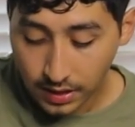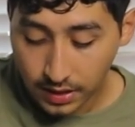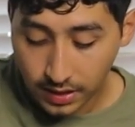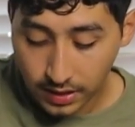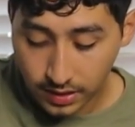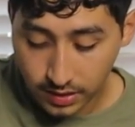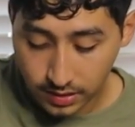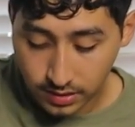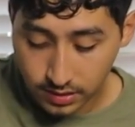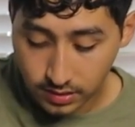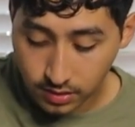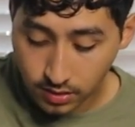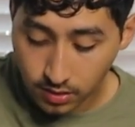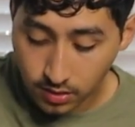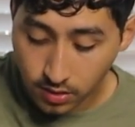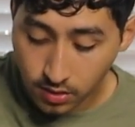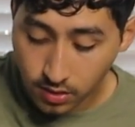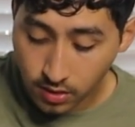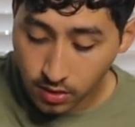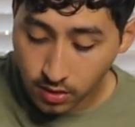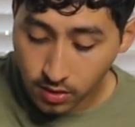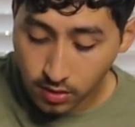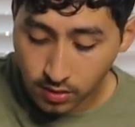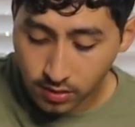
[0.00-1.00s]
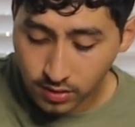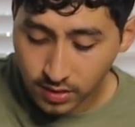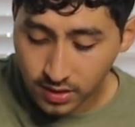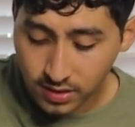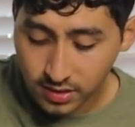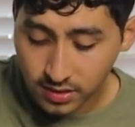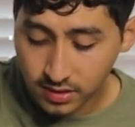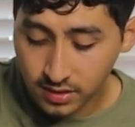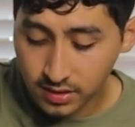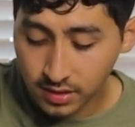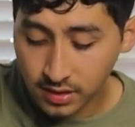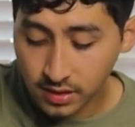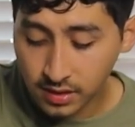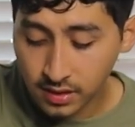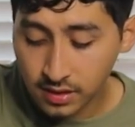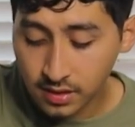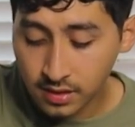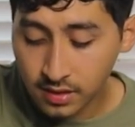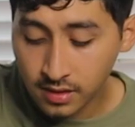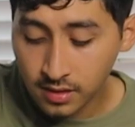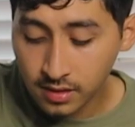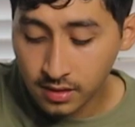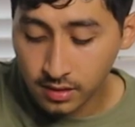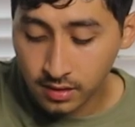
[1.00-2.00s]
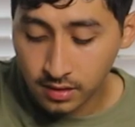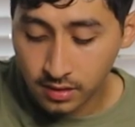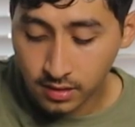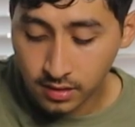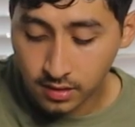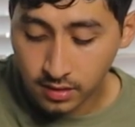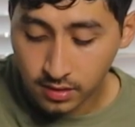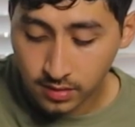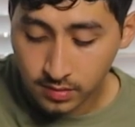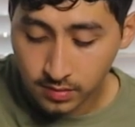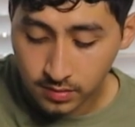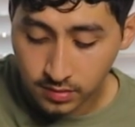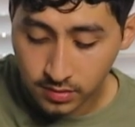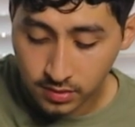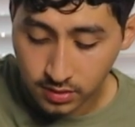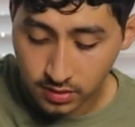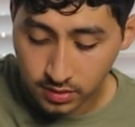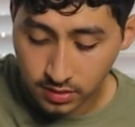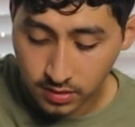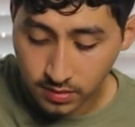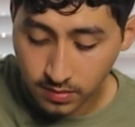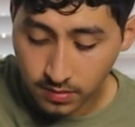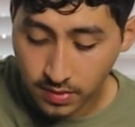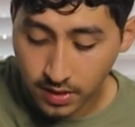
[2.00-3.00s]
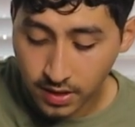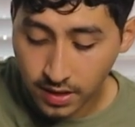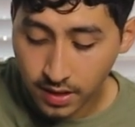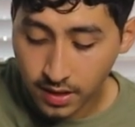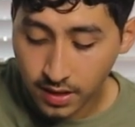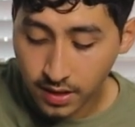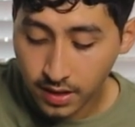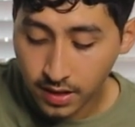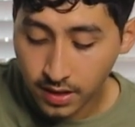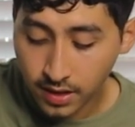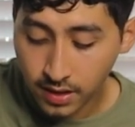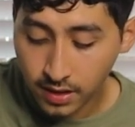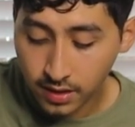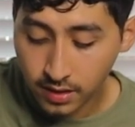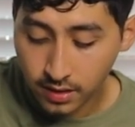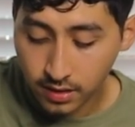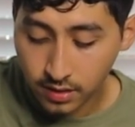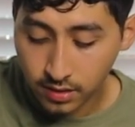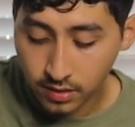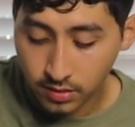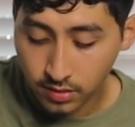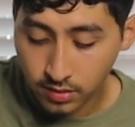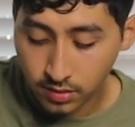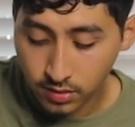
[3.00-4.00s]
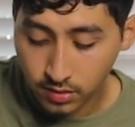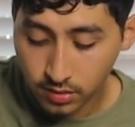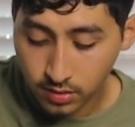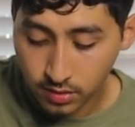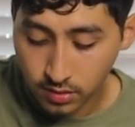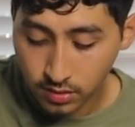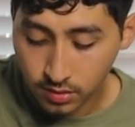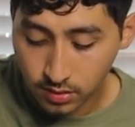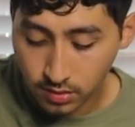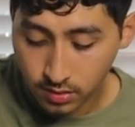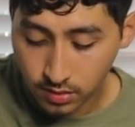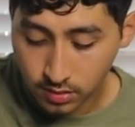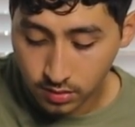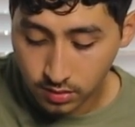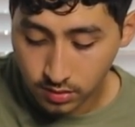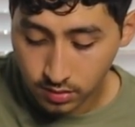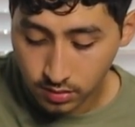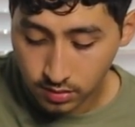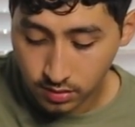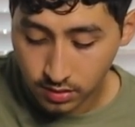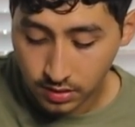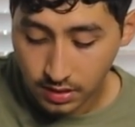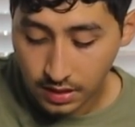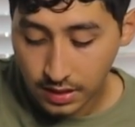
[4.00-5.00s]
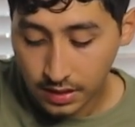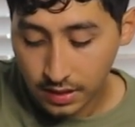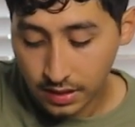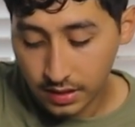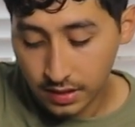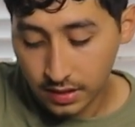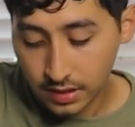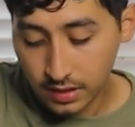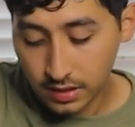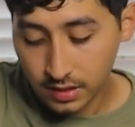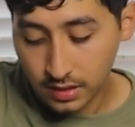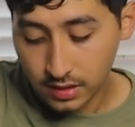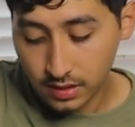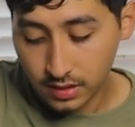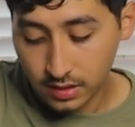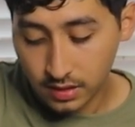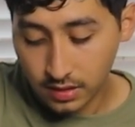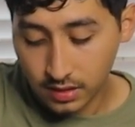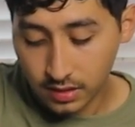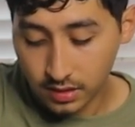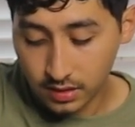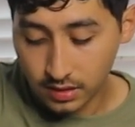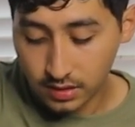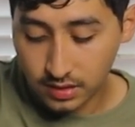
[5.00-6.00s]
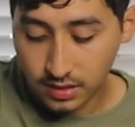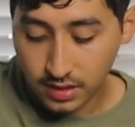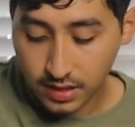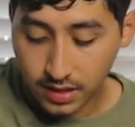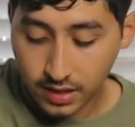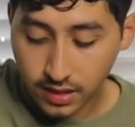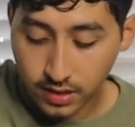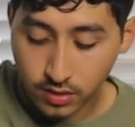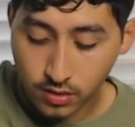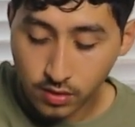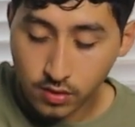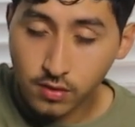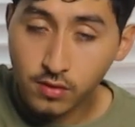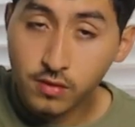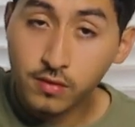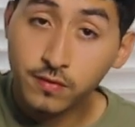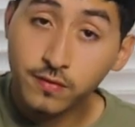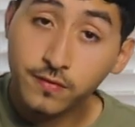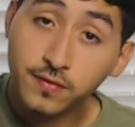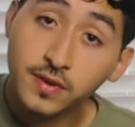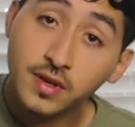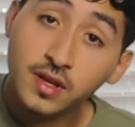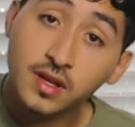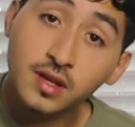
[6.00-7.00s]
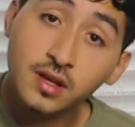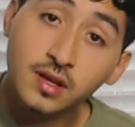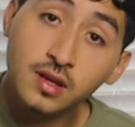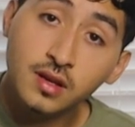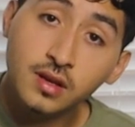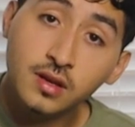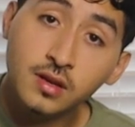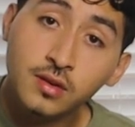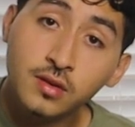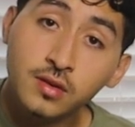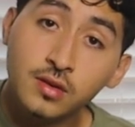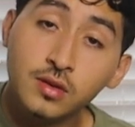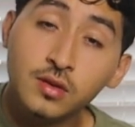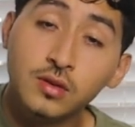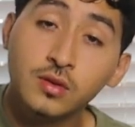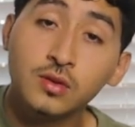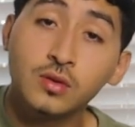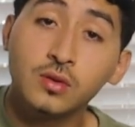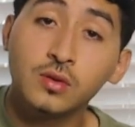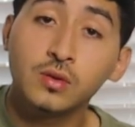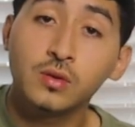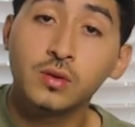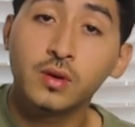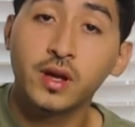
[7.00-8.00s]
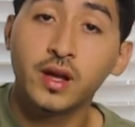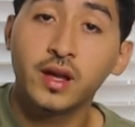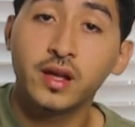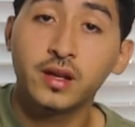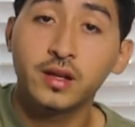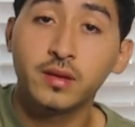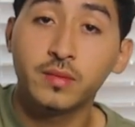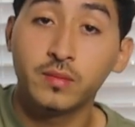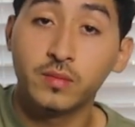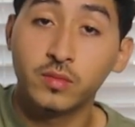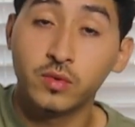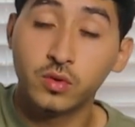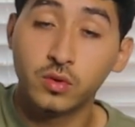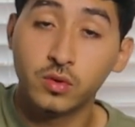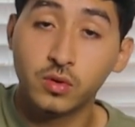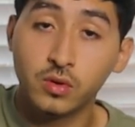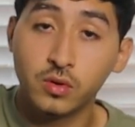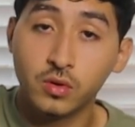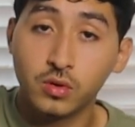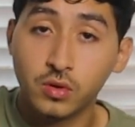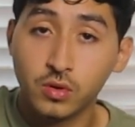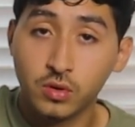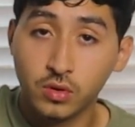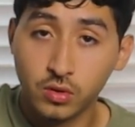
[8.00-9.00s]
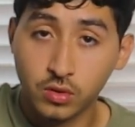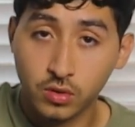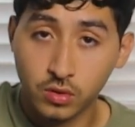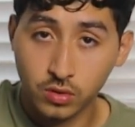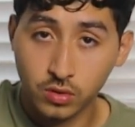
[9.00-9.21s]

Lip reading: And all that seems to matter is I don't feel you anymore.